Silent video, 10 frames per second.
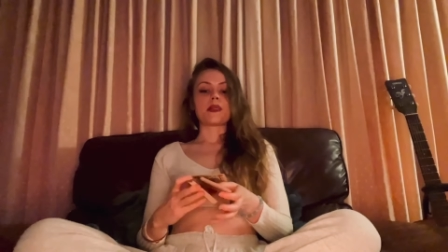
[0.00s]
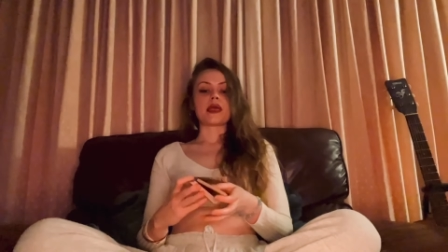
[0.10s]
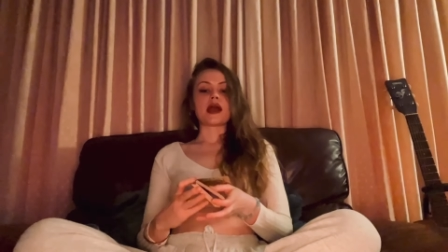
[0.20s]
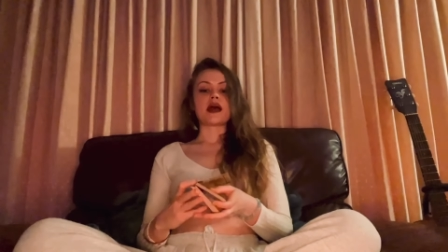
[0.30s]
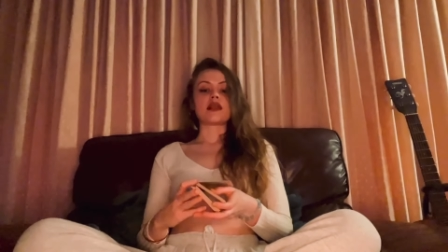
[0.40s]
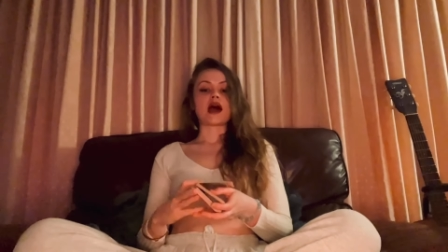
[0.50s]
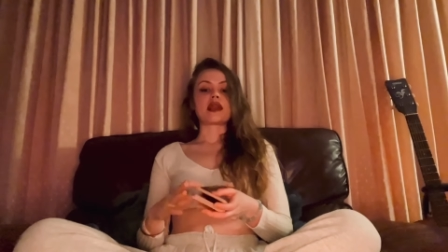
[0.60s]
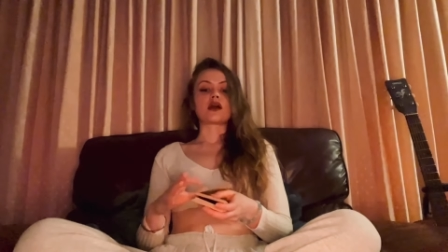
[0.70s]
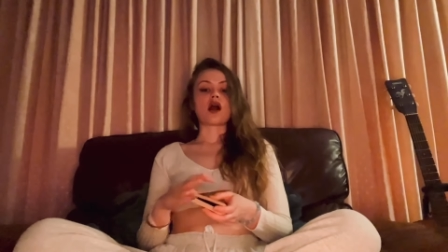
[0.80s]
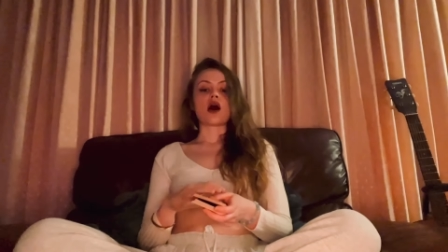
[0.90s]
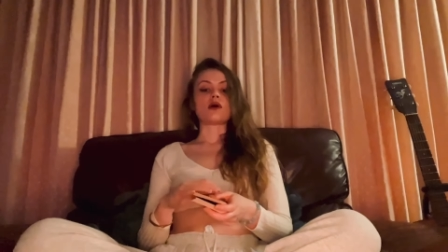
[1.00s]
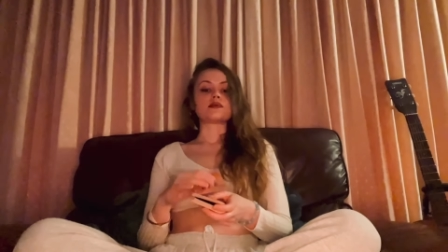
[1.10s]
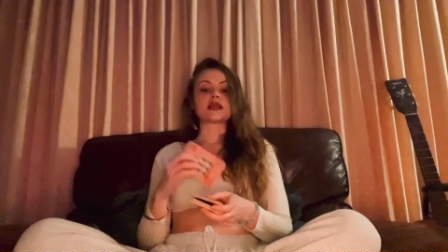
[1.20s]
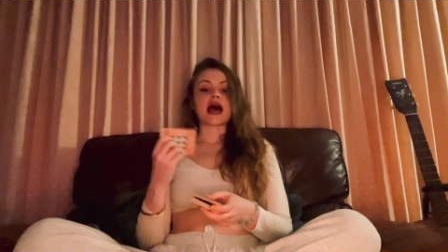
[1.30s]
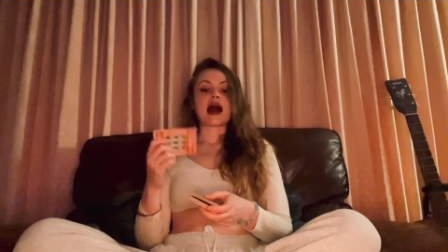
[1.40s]
Yeah, Nine of
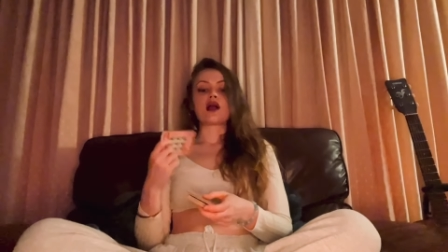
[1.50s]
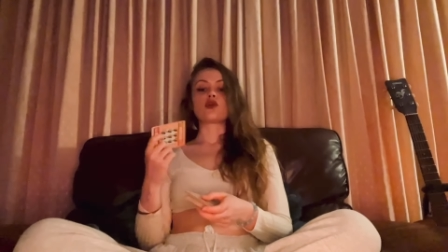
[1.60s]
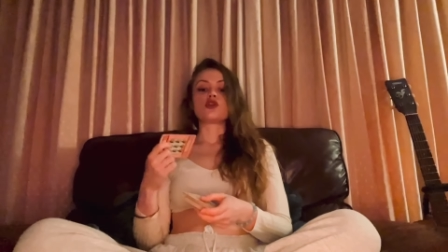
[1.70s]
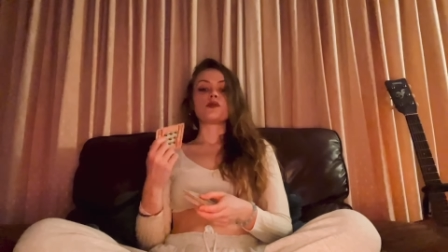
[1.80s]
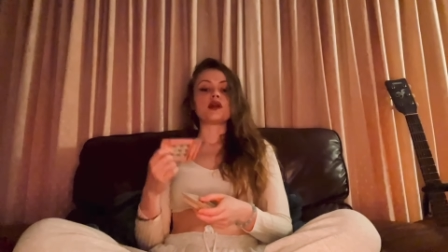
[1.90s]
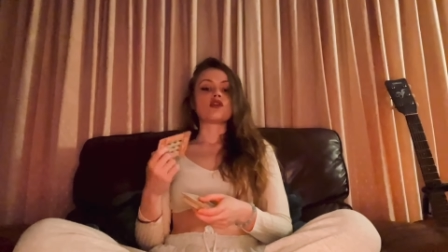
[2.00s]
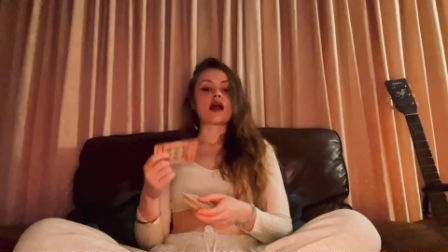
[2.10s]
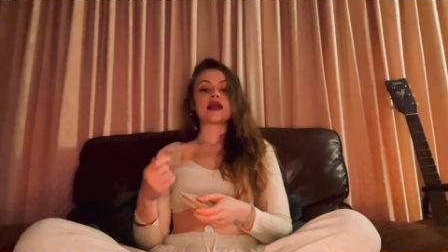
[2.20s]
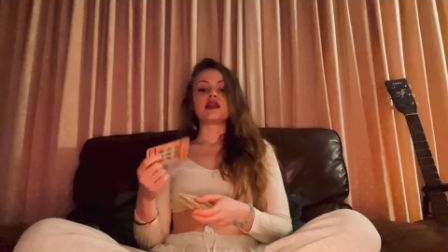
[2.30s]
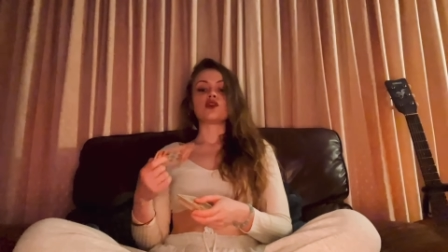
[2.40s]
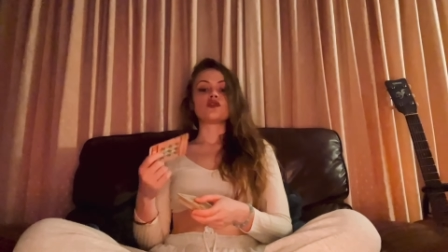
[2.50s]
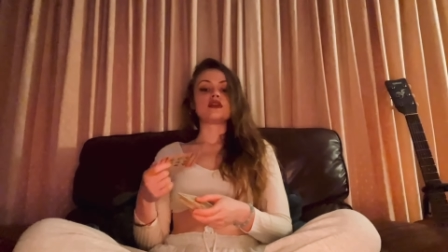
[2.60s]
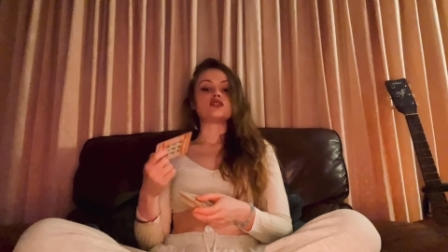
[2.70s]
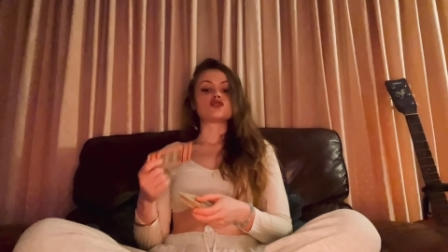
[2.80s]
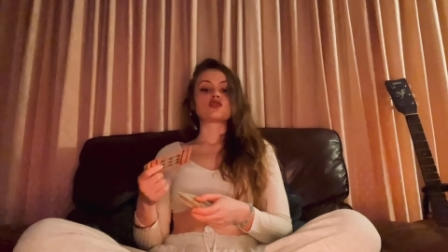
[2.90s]
Cups. Like, how long you've been grinding on
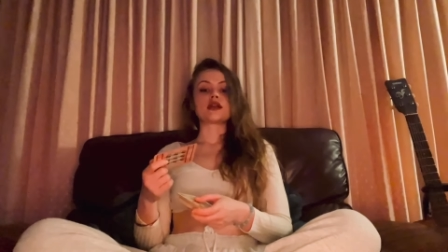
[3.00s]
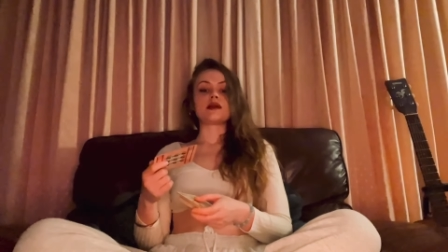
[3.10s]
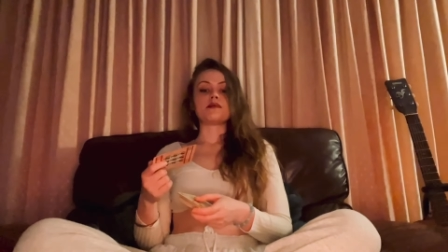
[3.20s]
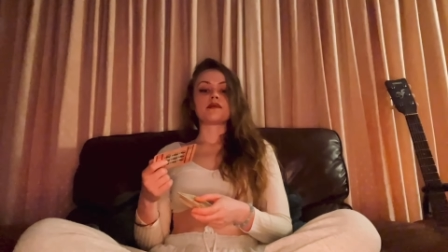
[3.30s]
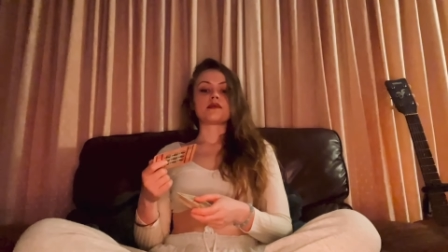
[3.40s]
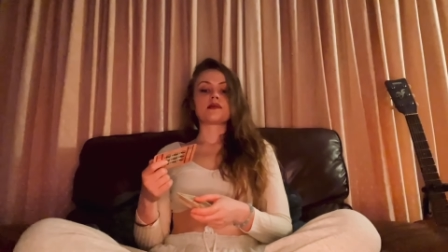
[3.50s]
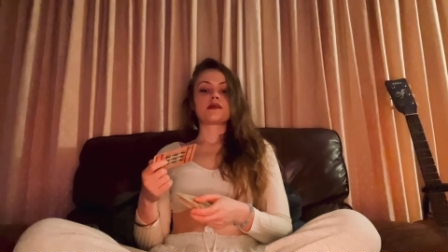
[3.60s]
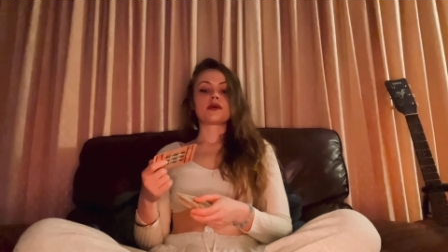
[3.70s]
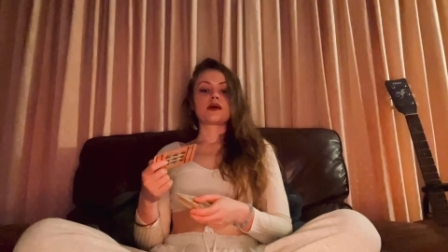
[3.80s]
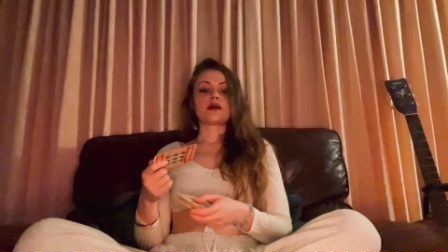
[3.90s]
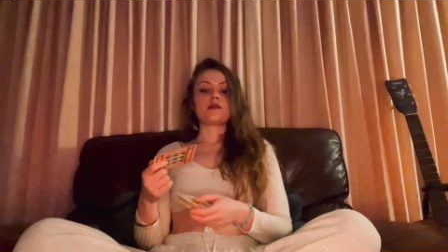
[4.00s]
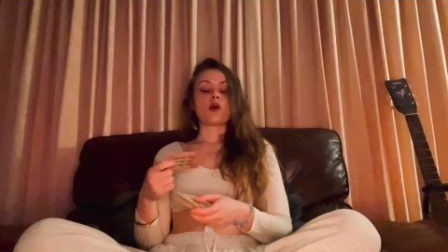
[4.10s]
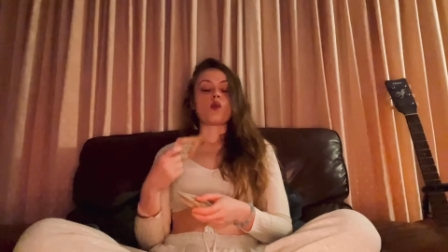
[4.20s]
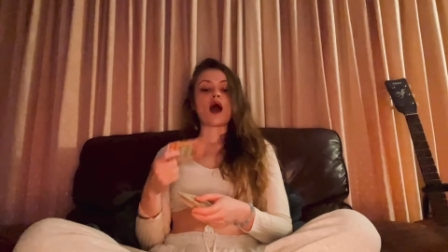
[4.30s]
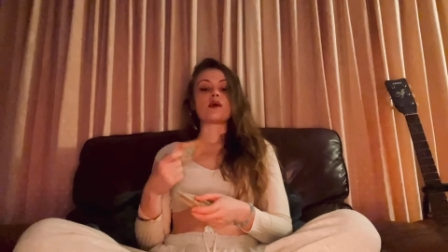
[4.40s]
this dream?
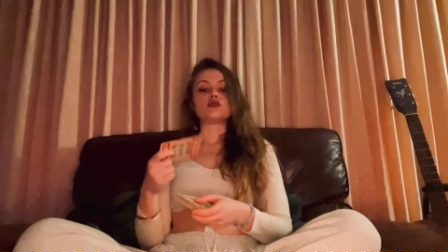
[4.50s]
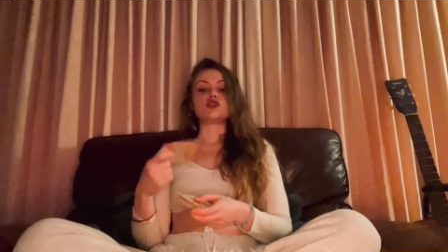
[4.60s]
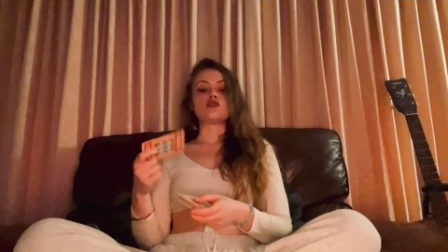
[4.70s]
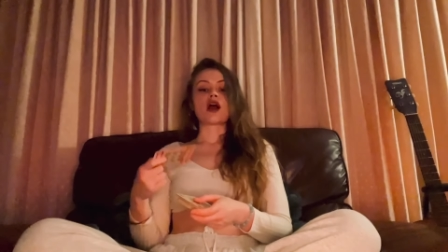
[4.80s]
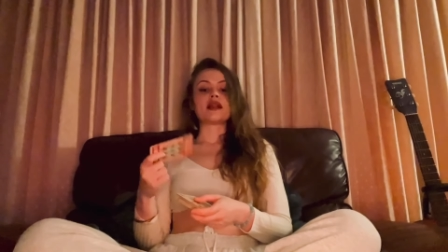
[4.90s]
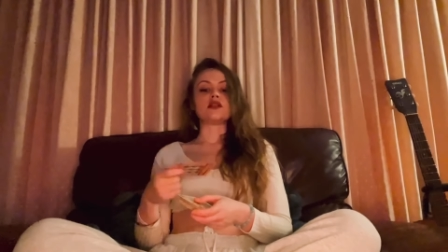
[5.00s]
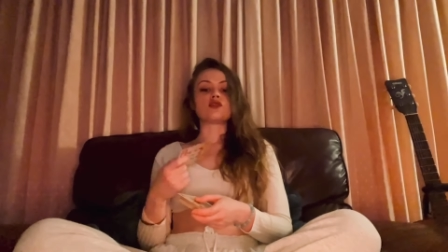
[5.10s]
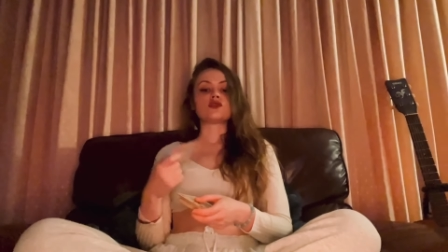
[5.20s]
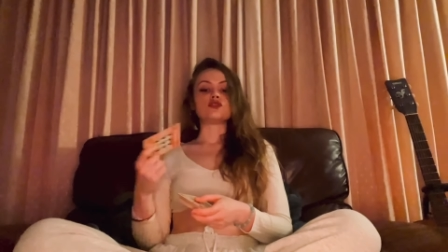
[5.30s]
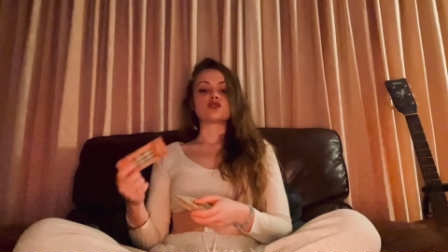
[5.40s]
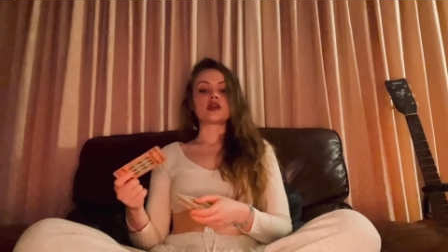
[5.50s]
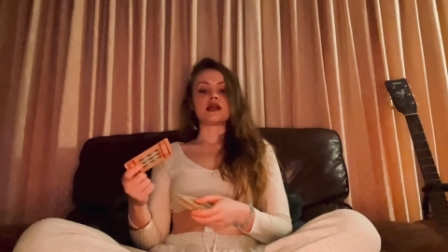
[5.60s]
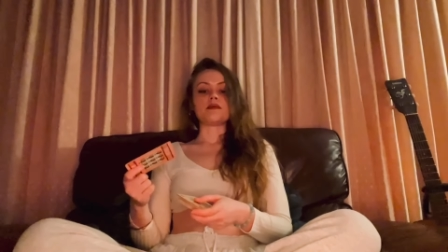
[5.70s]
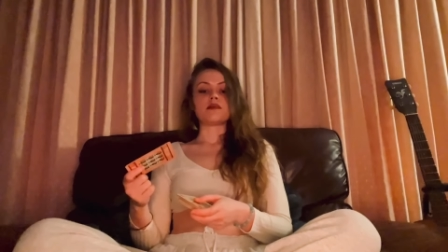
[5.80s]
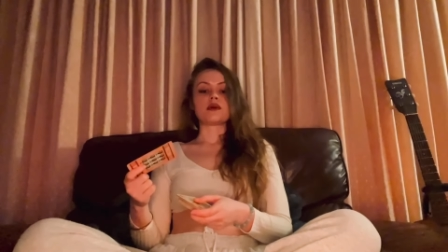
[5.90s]
But why was you grinding on the
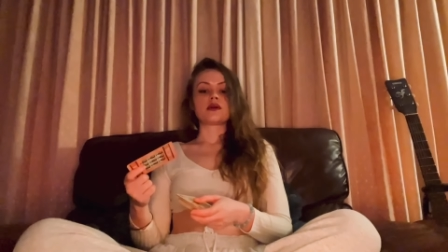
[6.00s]
dream?